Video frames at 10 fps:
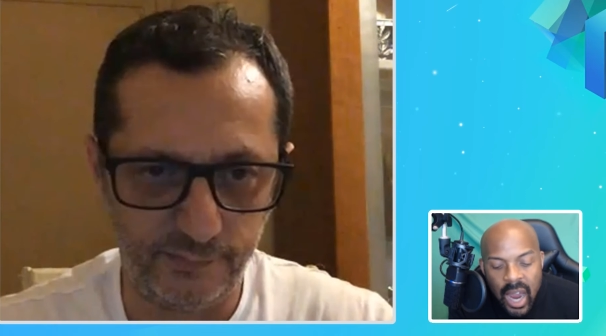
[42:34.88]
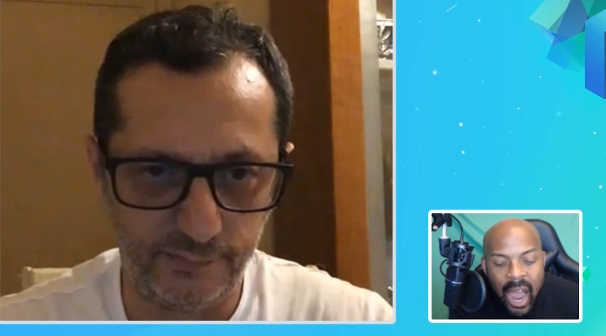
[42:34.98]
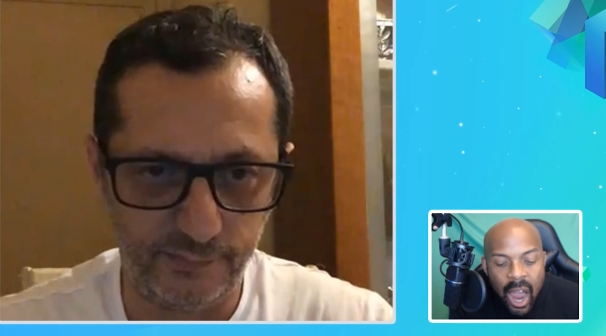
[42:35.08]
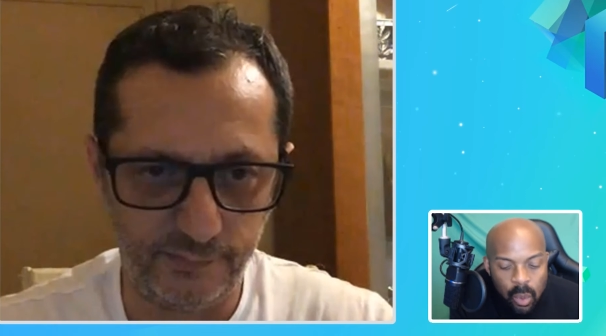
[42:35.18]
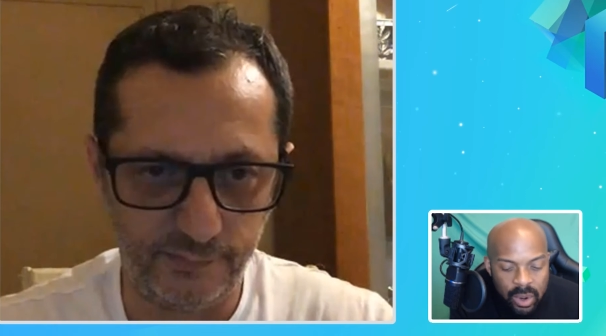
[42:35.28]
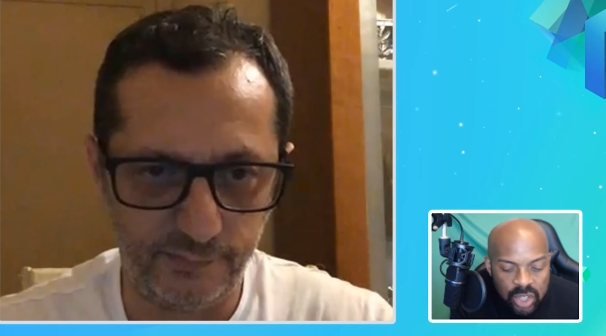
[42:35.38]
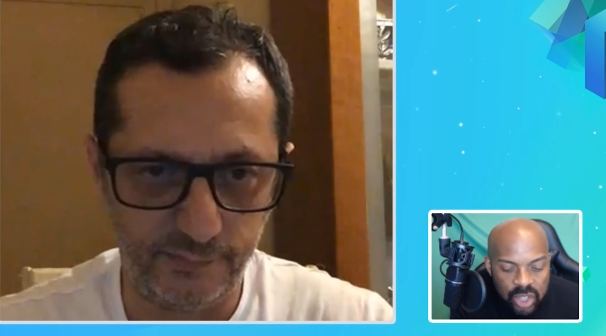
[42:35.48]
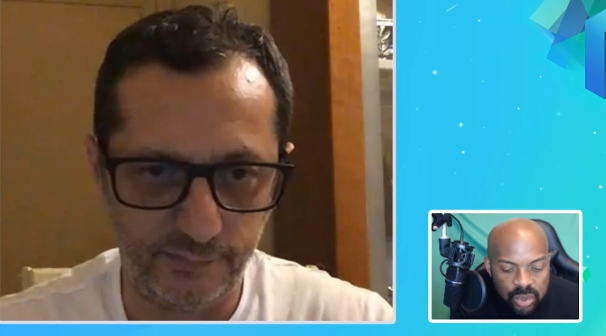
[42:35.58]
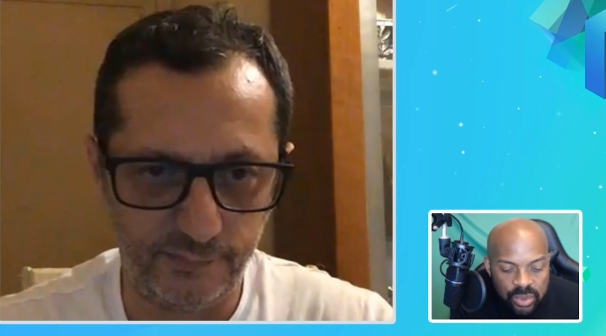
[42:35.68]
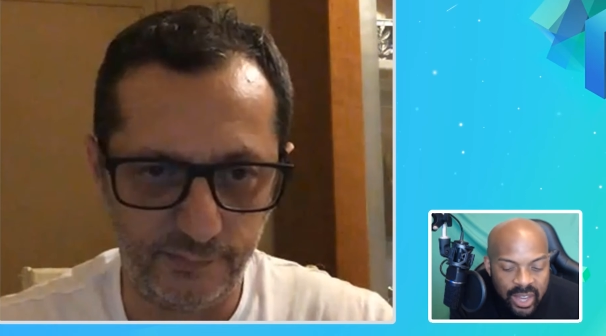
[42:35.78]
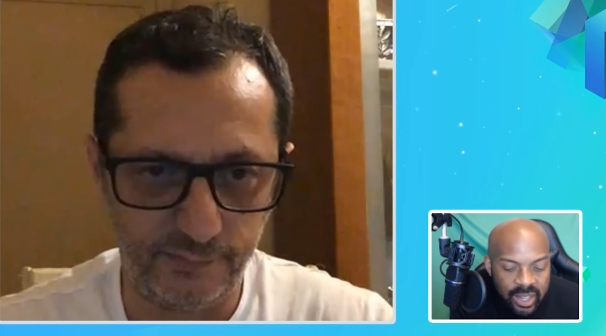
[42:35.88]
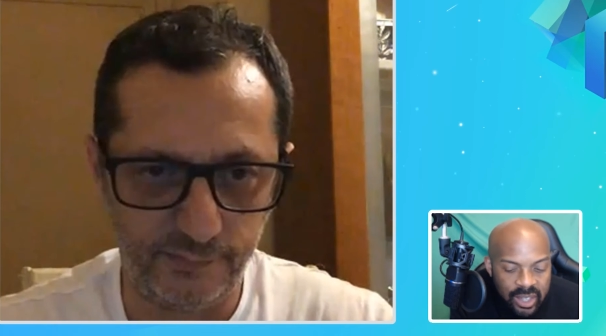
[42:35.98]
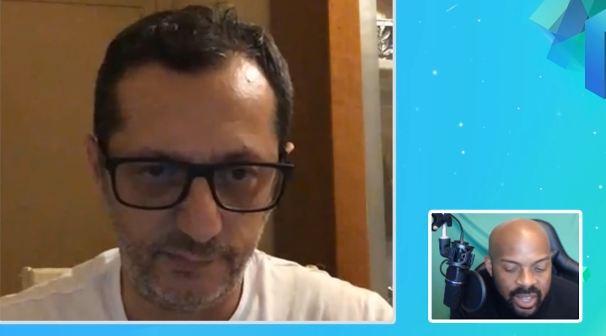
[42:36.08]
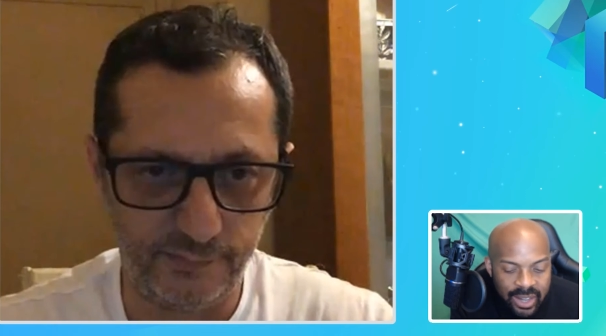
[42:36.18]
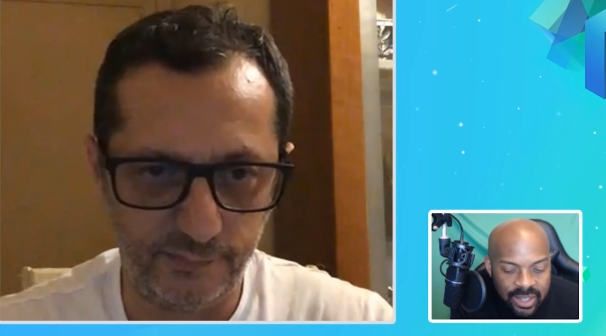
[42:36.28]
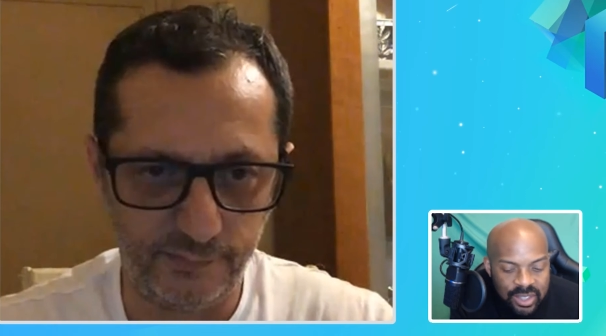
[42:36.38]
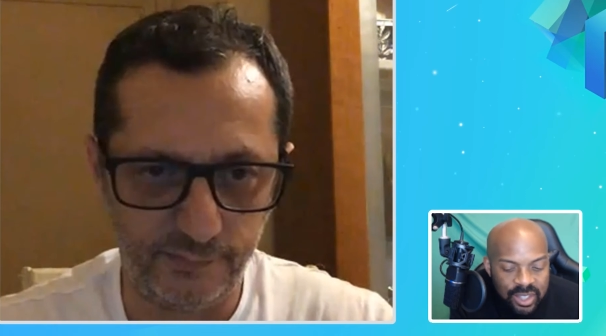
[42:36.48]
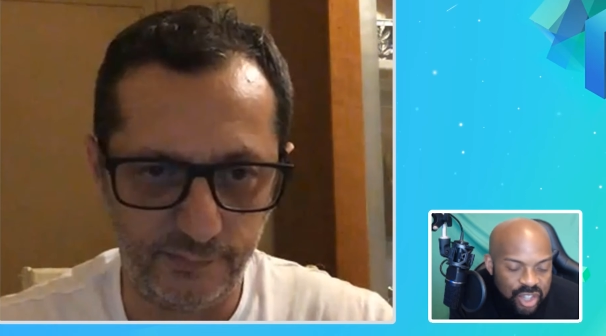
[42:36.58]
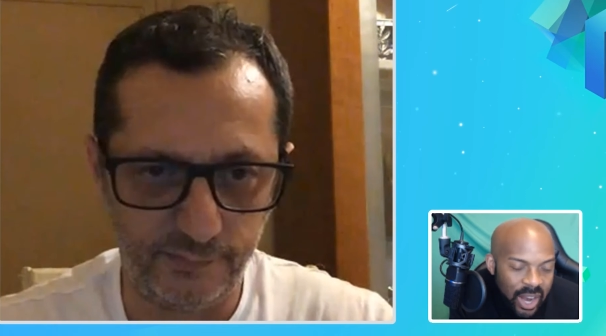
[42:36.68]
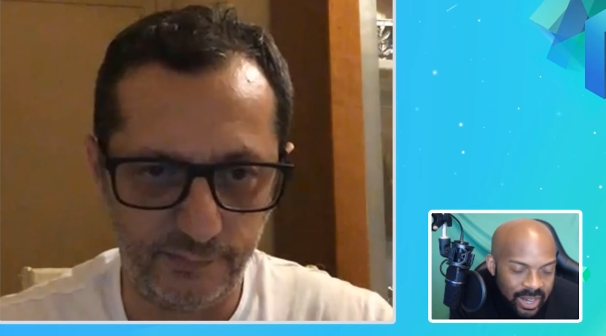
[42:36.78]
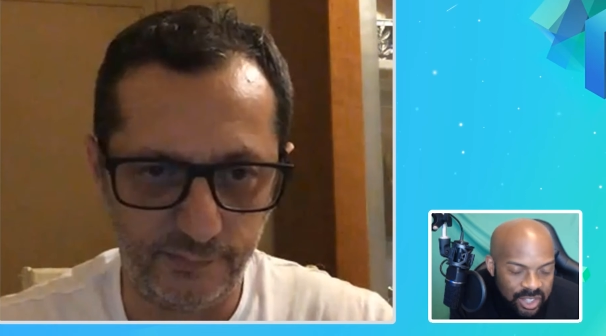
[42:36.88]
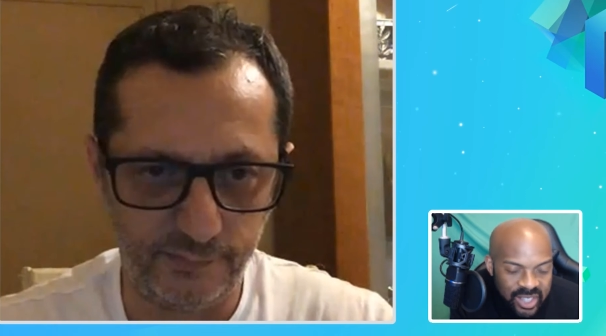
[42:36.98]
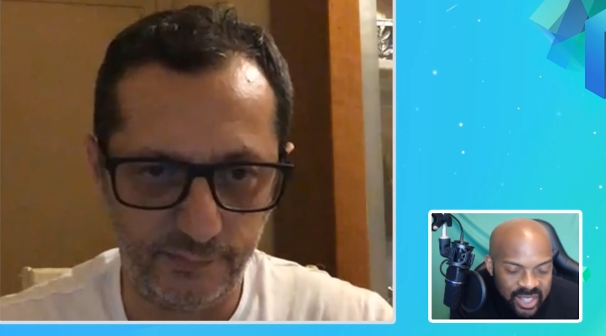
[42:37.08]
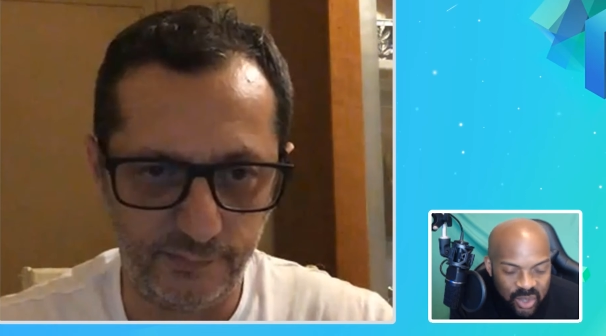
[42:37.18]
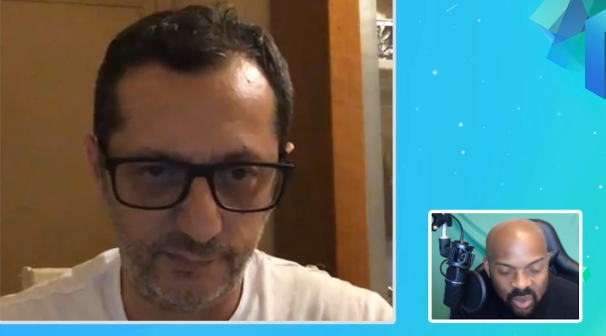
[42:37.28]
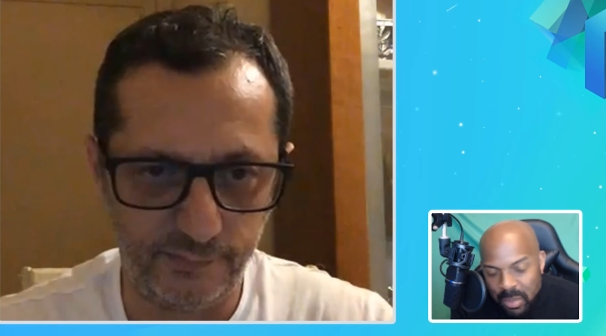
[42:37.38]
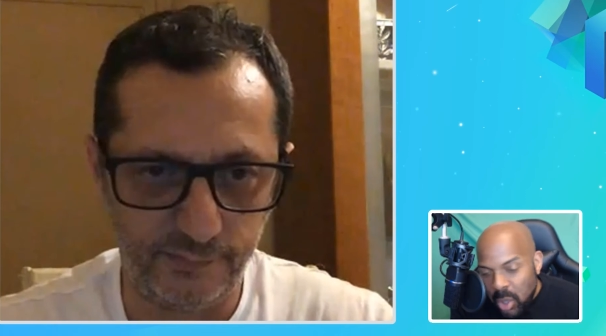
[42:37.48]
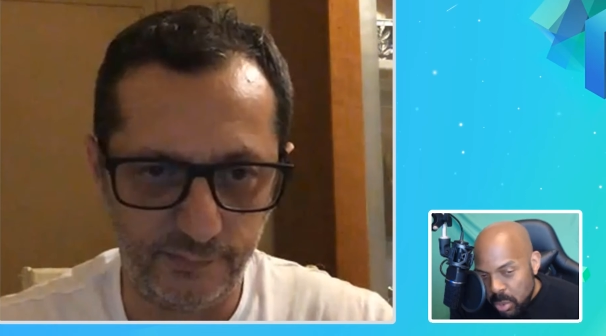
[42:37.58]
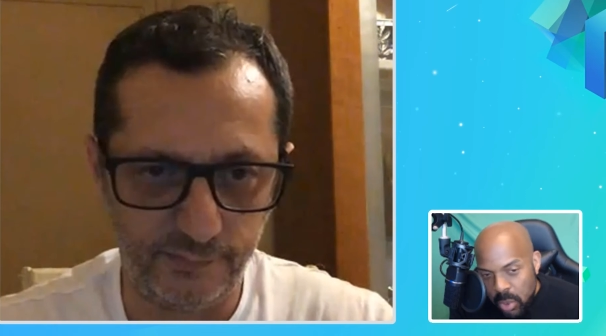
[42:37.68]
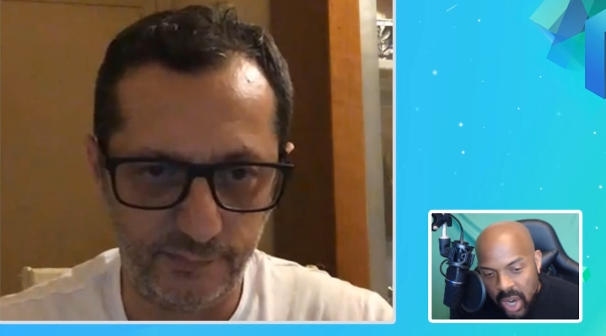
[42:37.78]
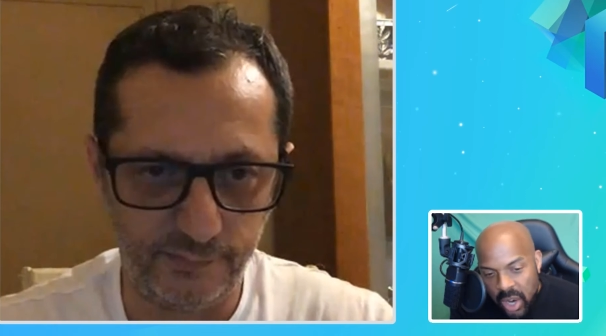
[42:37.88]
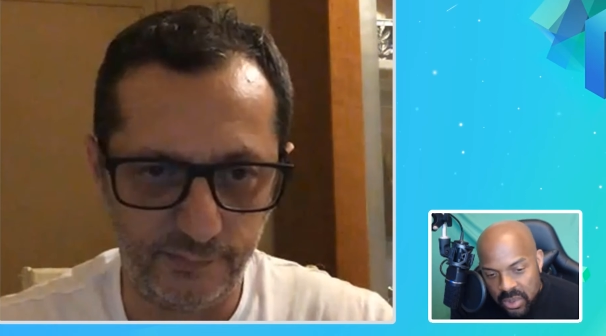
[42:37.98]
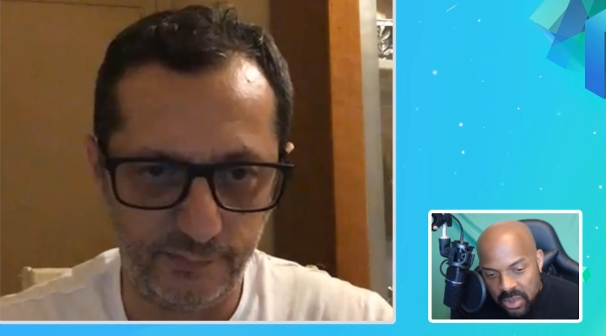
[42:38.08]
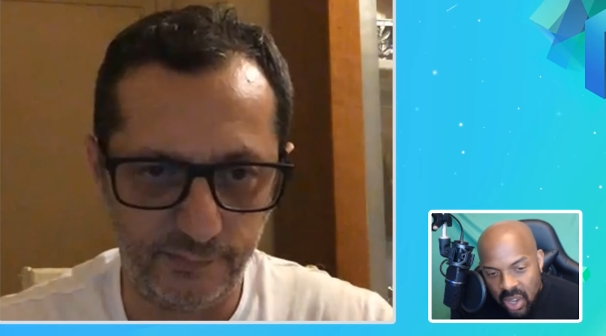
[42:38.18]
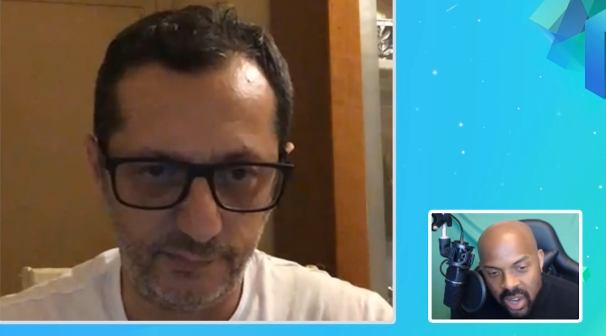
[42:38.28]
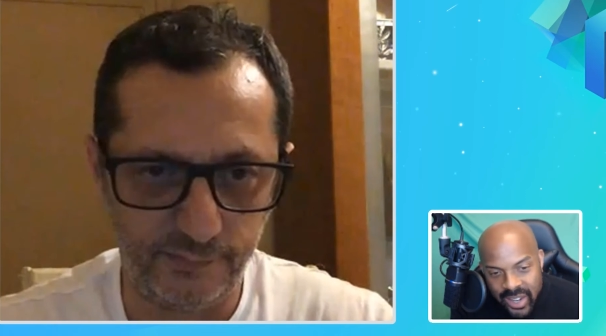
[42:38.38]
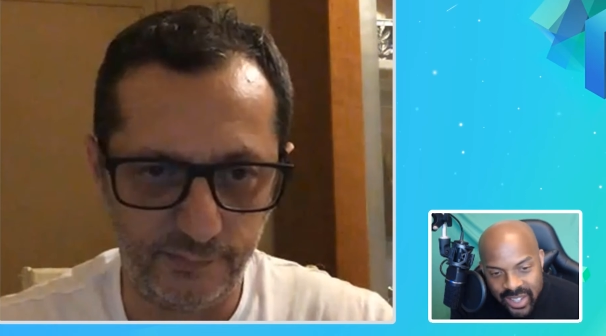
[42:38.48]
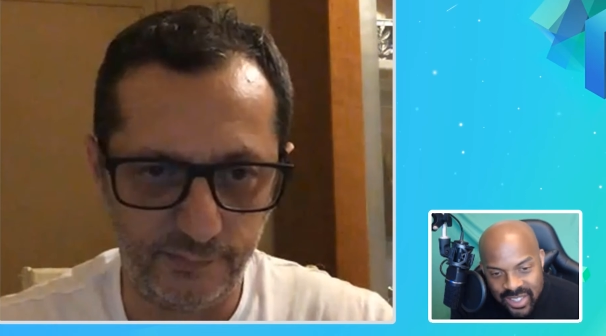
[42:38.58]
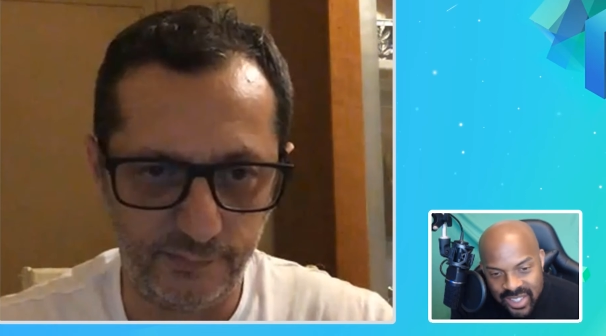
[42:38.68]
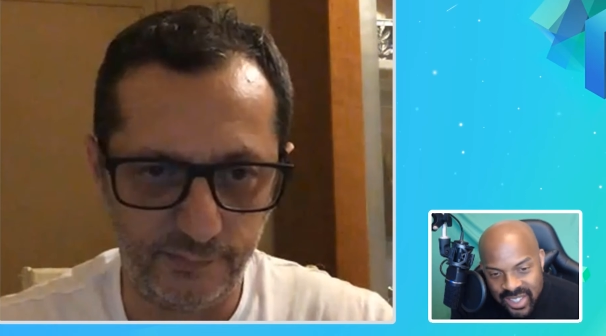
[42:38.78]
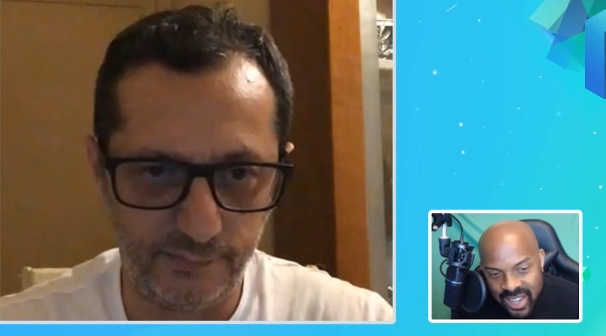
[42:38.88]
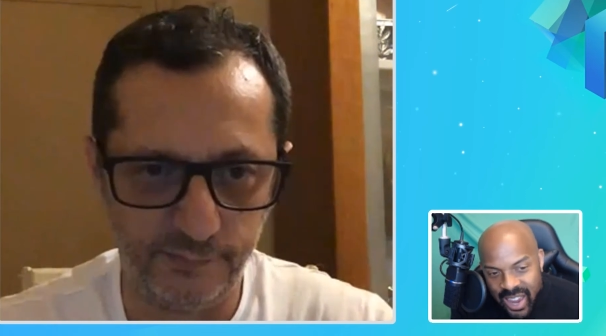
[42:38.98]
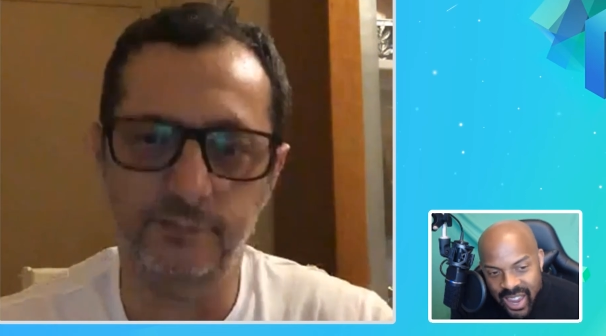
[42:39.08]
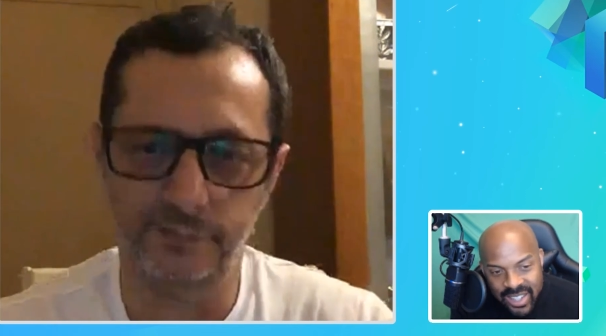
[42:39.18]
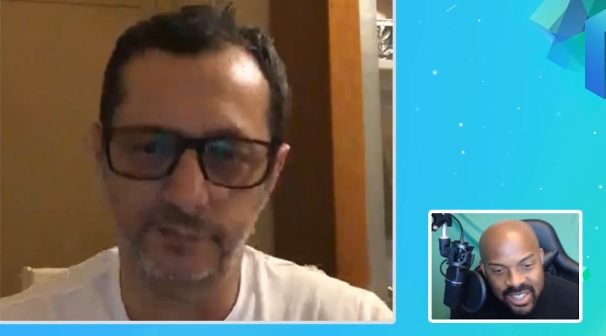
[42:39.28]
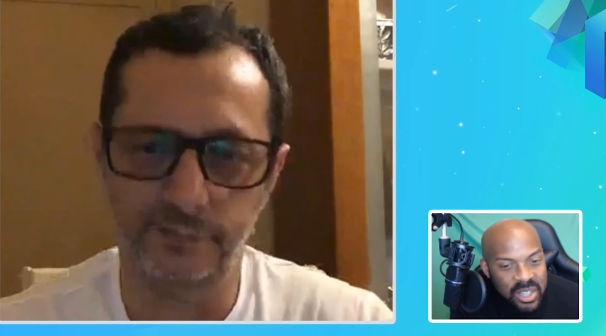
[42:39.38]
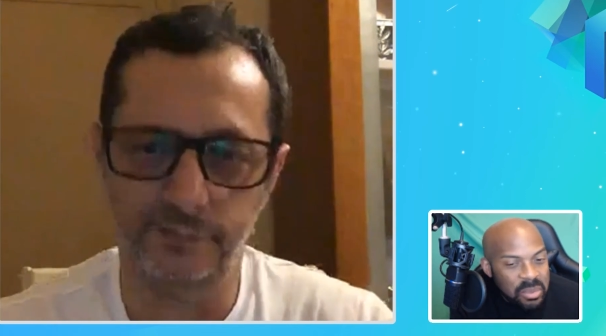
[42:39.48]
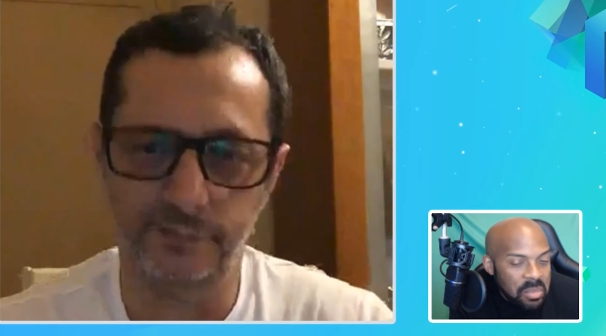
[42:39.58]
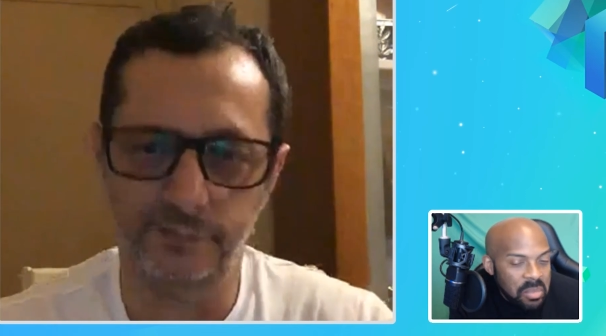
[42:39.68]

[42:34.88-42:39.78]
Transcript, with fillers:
Speaker 1: However, you then get the challenges of multiple code lines and mm-hmm.